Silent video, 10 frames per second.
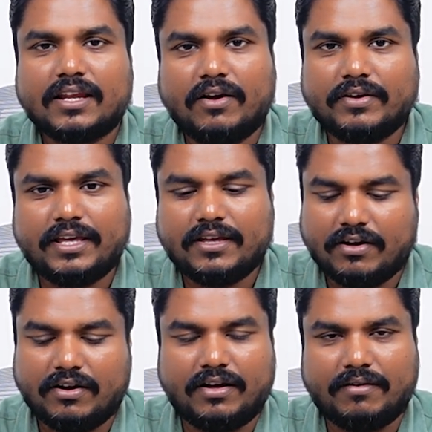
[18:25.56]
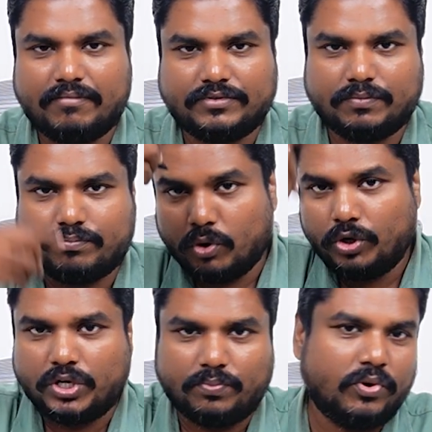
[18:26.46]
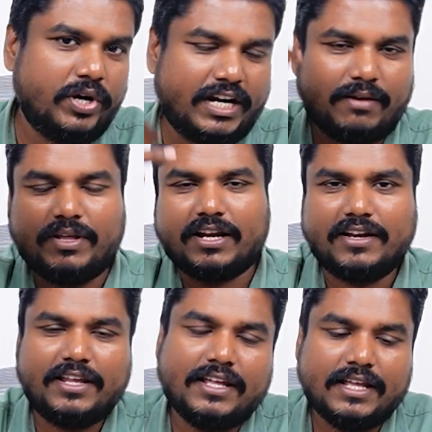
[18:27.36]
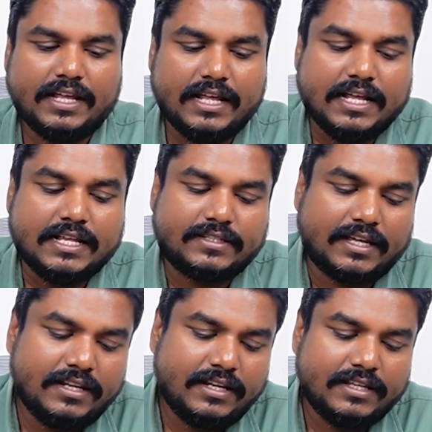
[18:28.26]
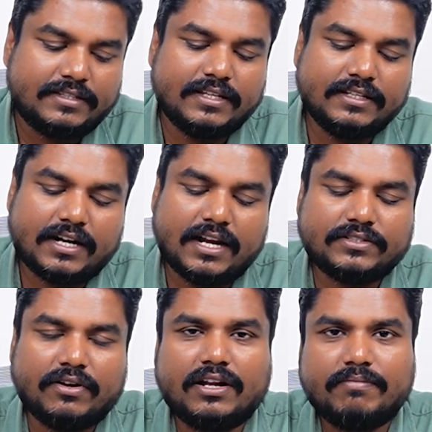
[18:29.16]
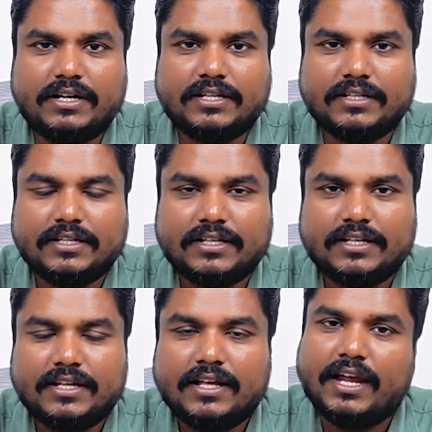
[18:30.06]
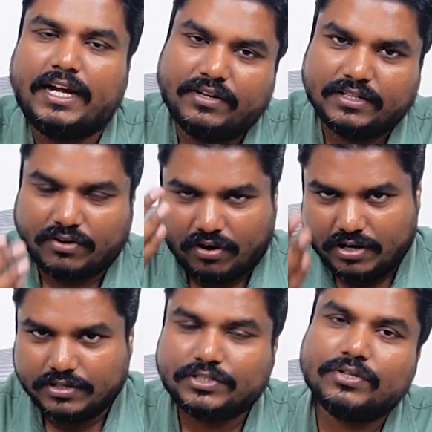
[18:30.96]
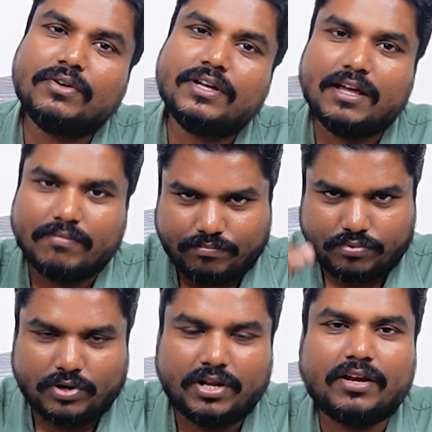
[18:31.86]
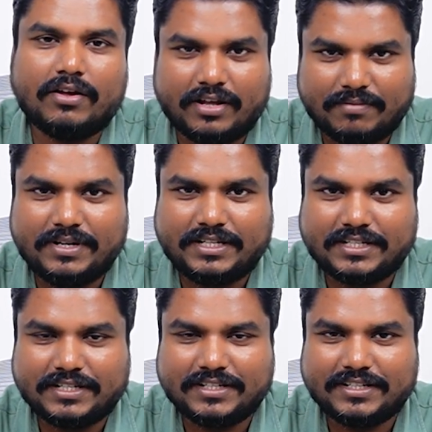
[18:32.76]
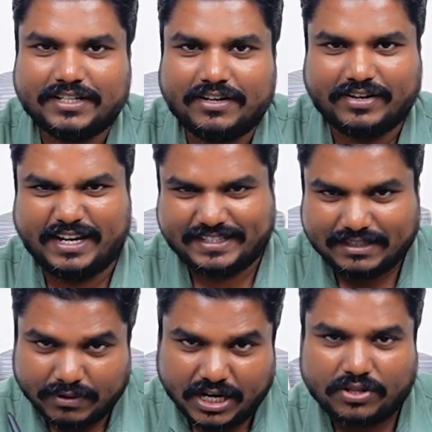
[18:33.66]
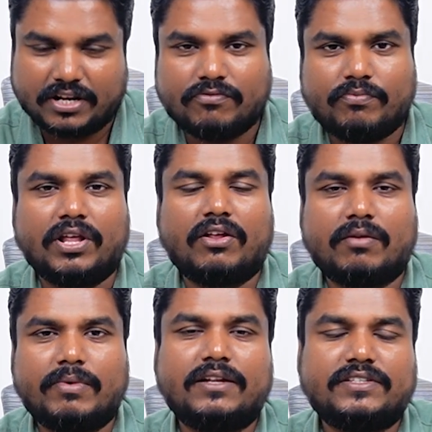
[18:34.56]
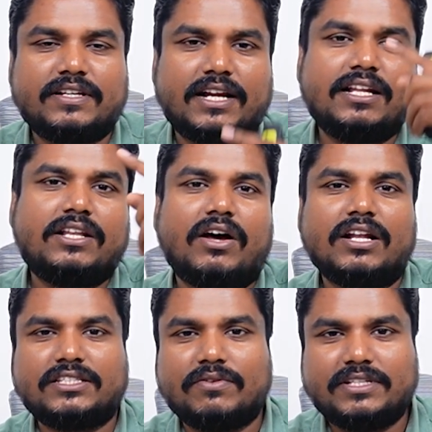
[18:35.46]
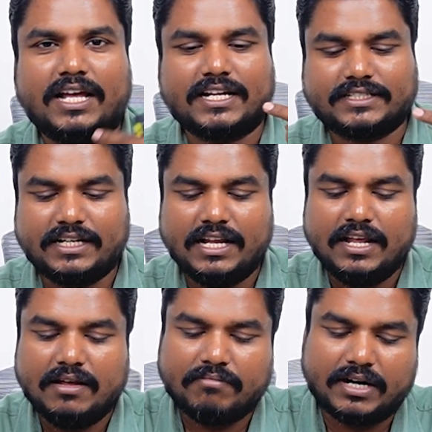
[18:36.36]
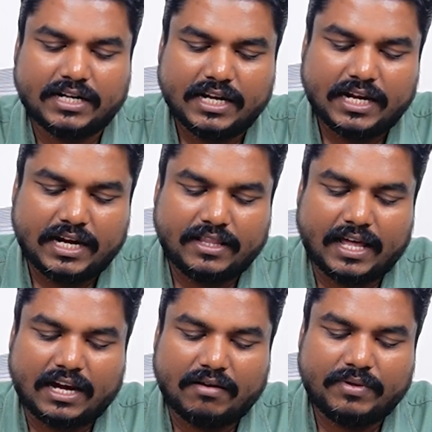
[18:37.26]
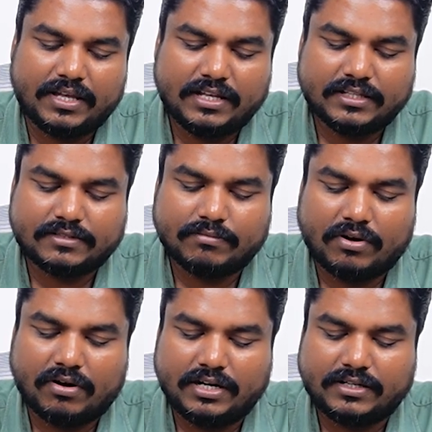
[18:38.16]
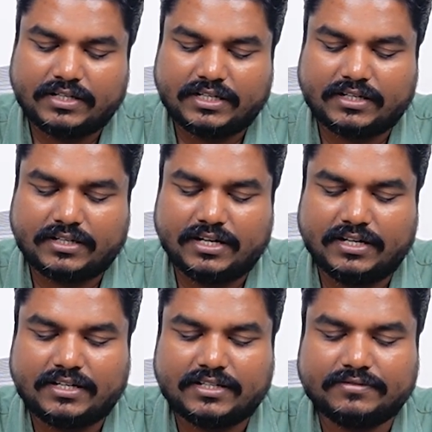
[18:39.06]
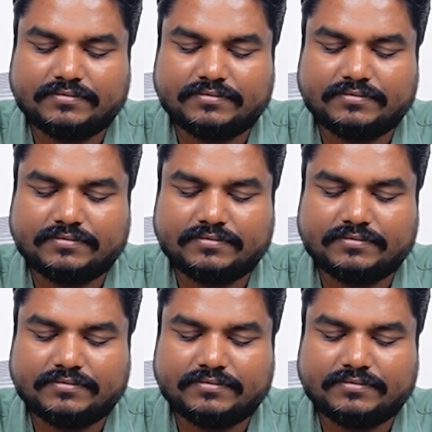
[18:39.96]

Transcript: Okay, so pole to pole it will be running. Sun synchronous orbit, it is also a polar orbit. Okay, similar to that of polar orbit, it will run in north-south direction, but there will be a small tilt.